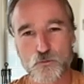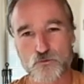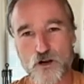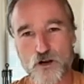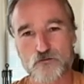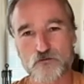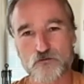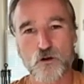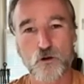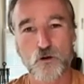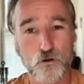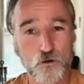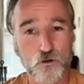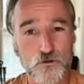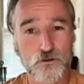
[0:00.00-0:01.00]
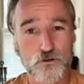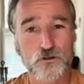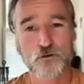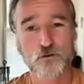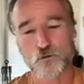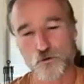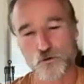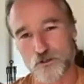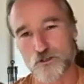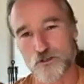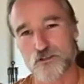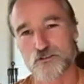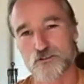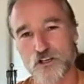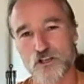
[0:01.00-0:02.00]

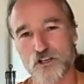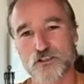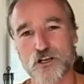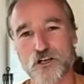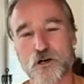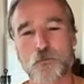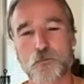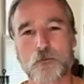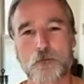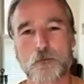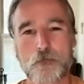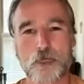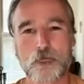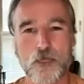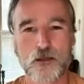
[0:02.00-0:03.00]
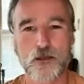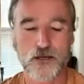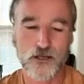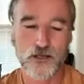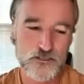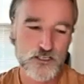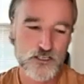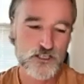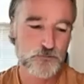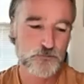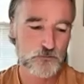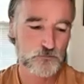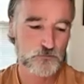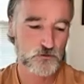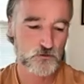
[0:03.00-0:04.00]
breathholdwork.com. And I teach
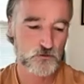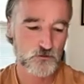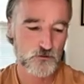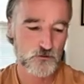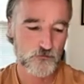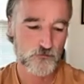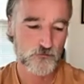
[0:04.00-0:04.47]
people